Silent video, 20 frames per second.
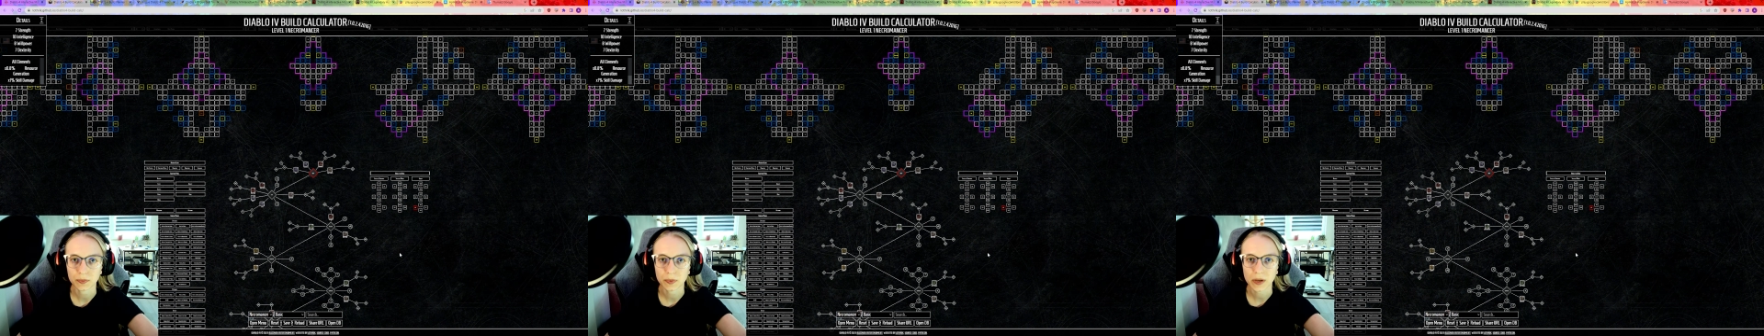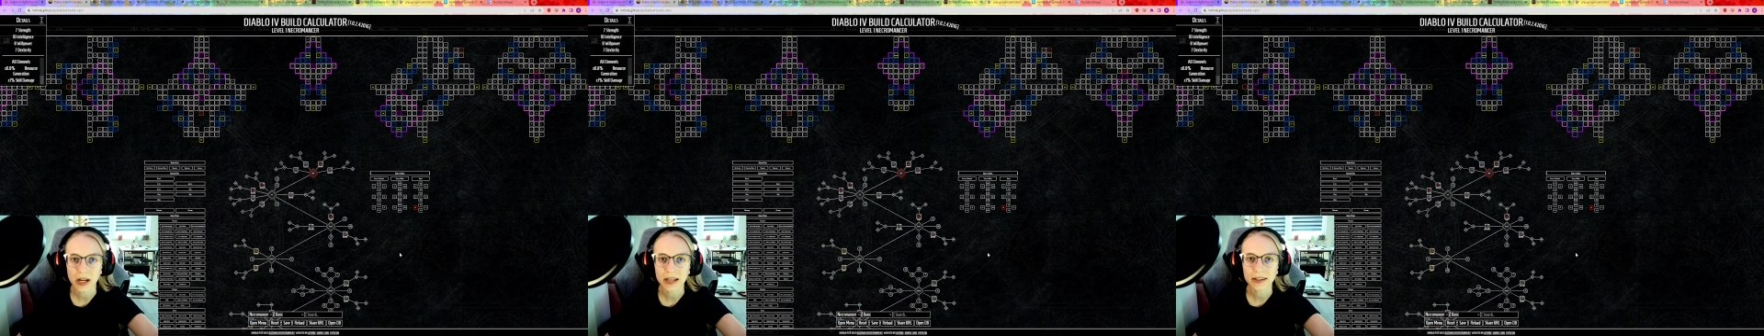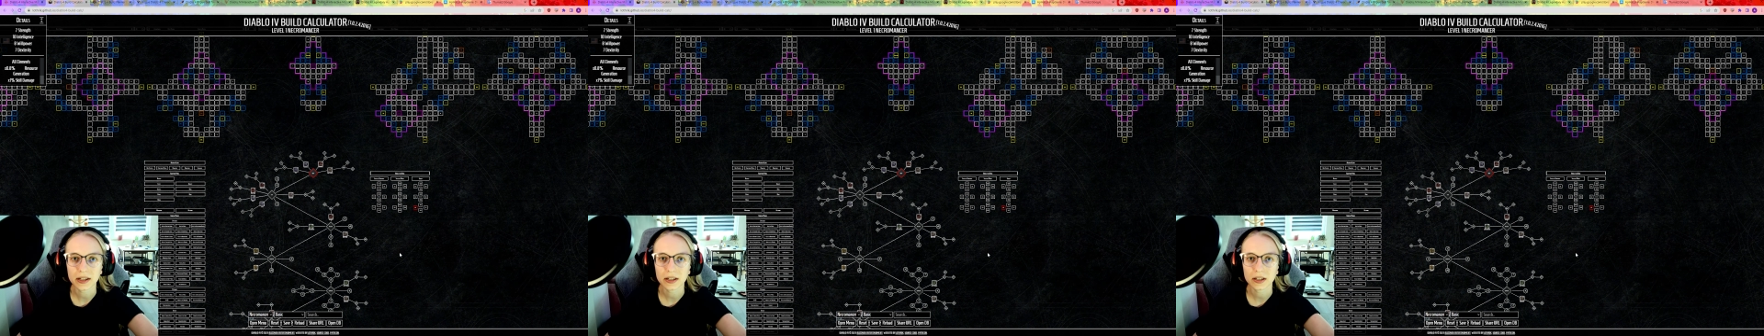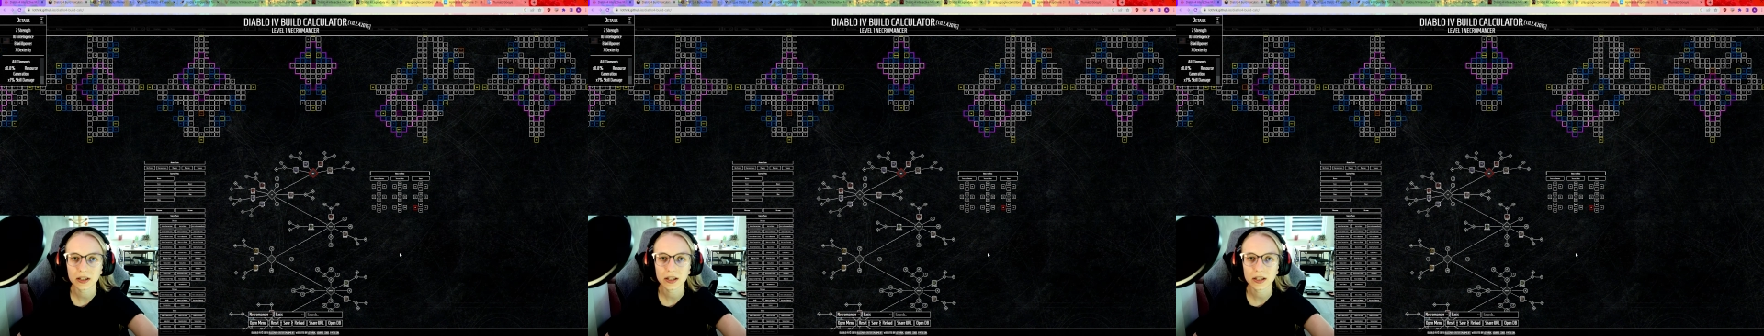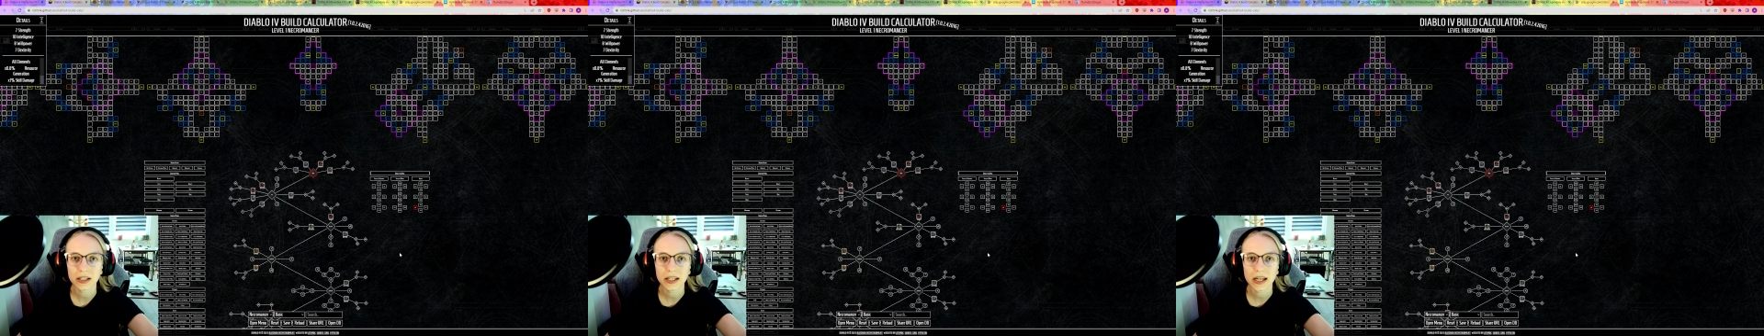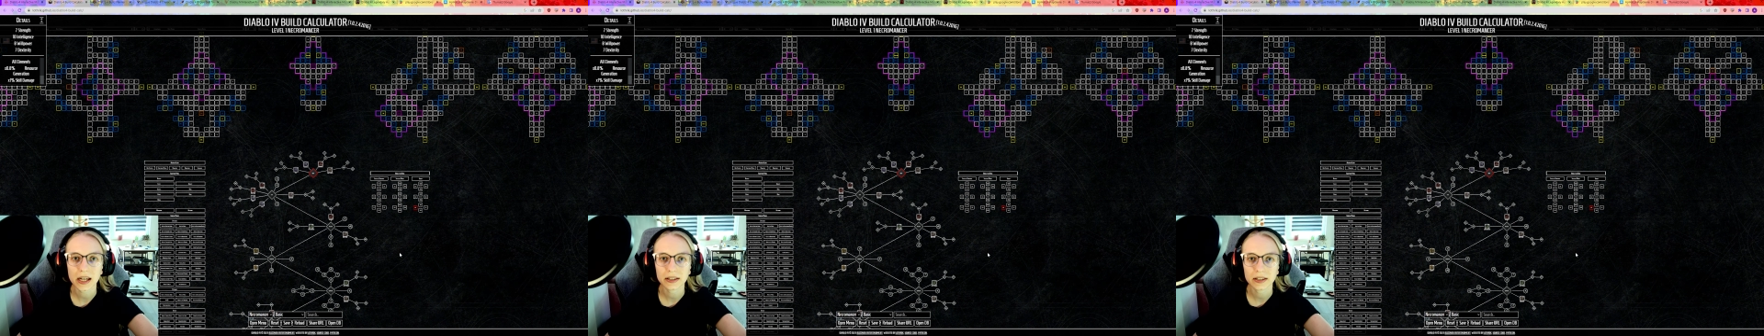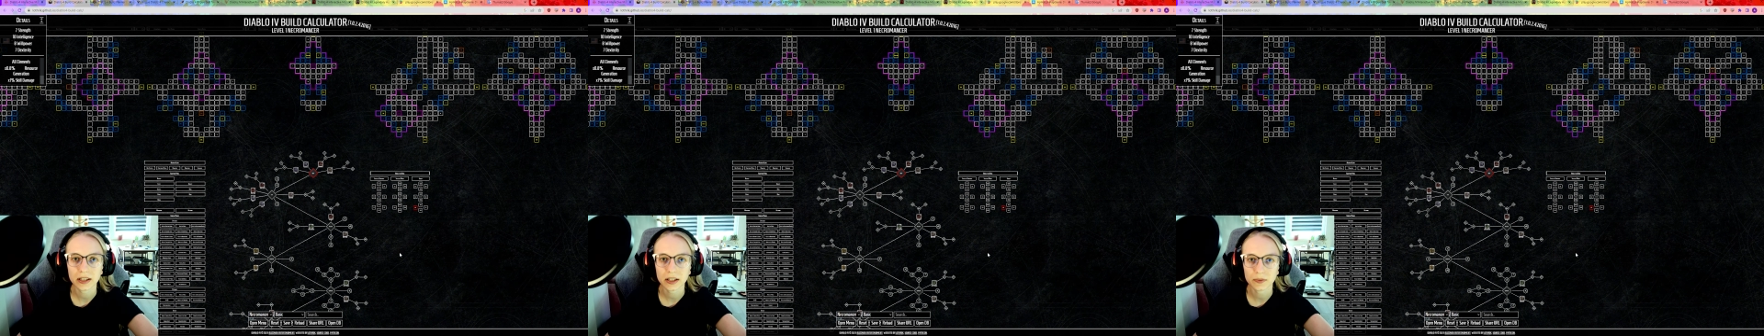planner
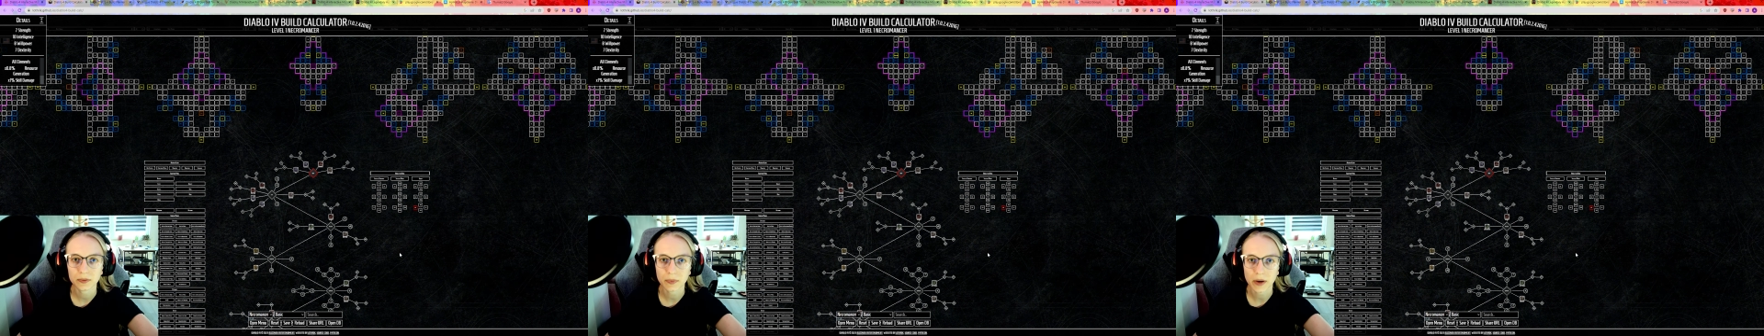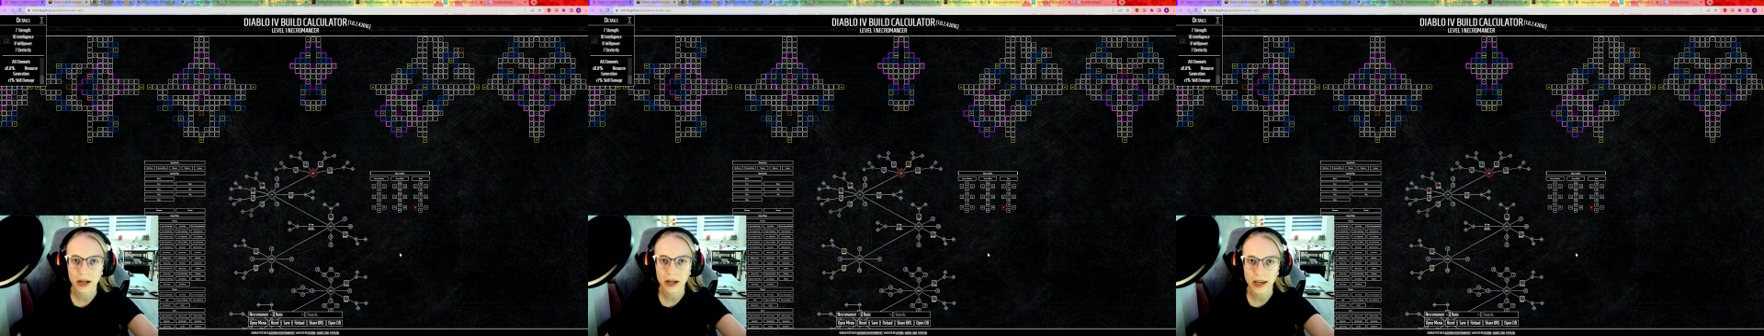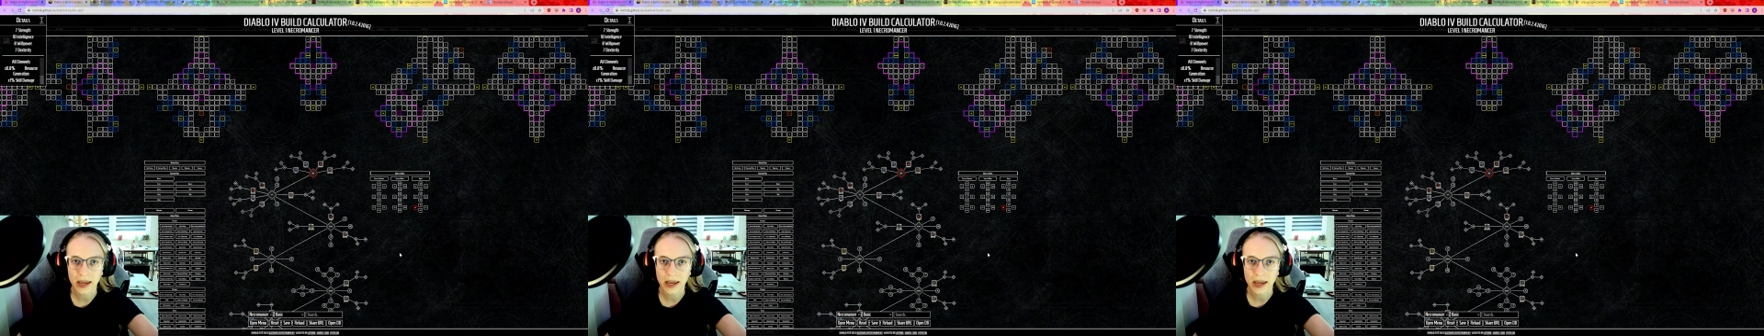created by